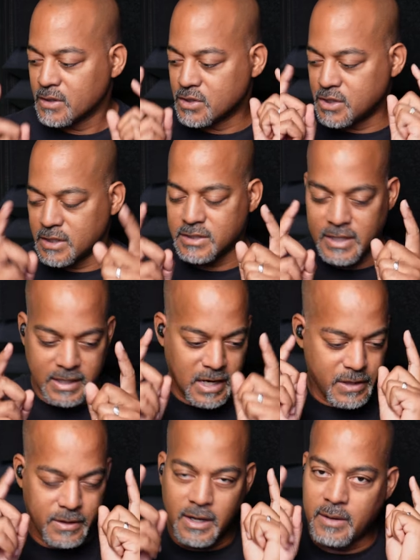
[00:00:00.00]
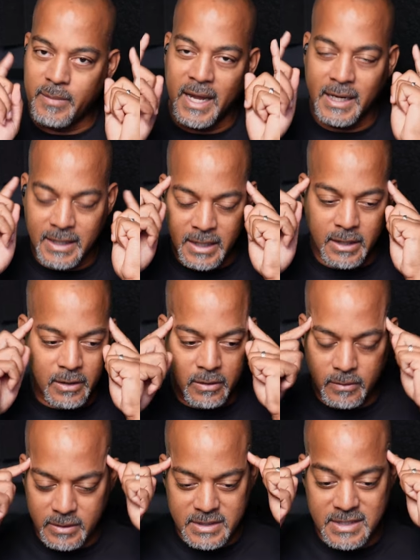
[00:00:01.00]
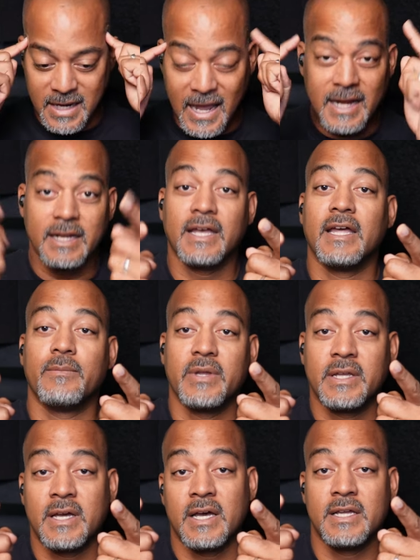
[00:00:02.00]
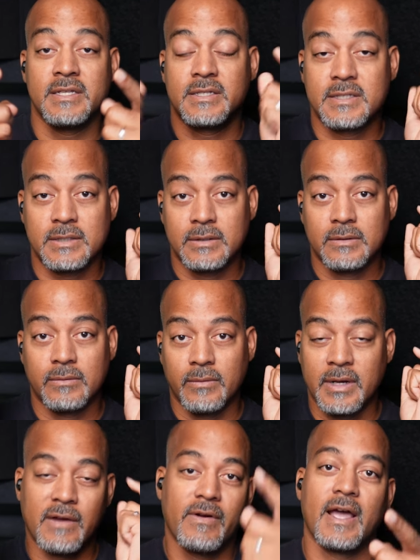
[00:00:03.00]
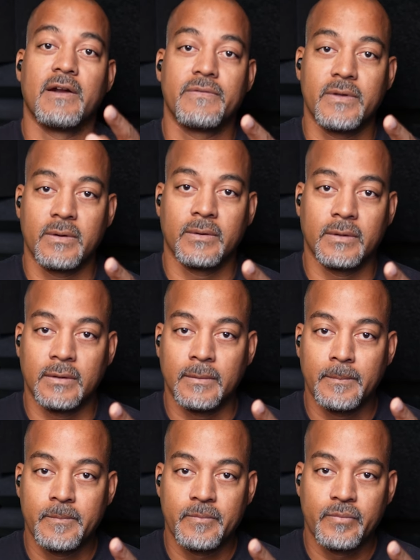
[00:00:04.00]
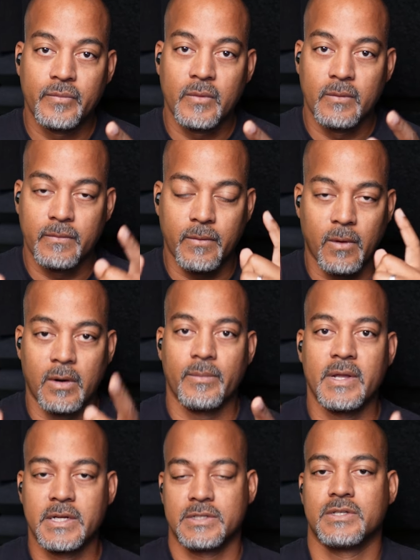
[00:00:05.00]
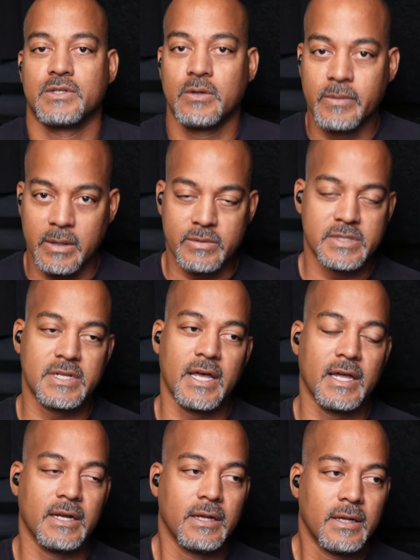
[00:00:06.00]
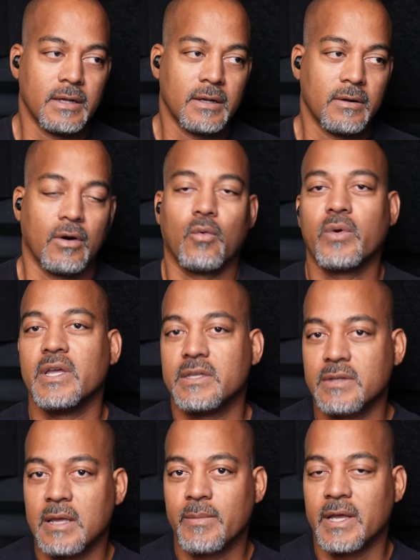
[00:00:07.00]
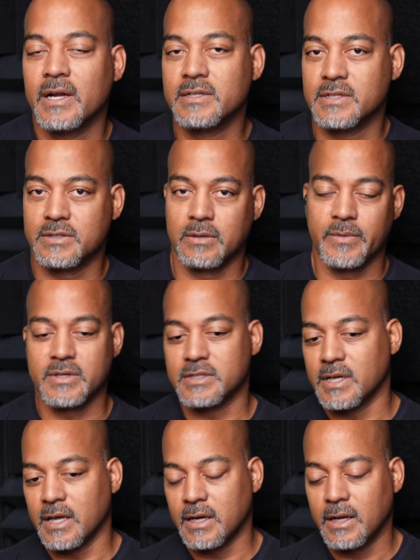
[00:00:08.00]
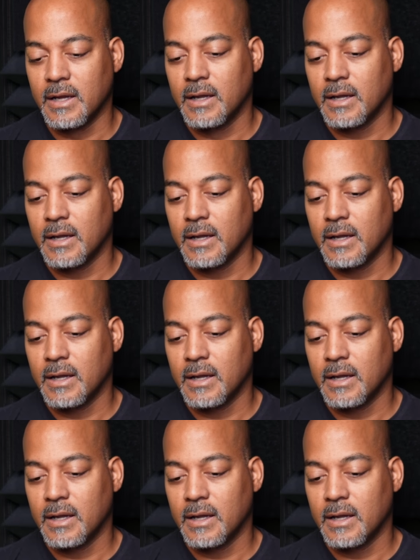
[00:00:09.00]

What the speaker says: Just like I thought, Magneto is not dead because we never had a funeral for him. They just assumed he was dead. Or they made us assume he was dead.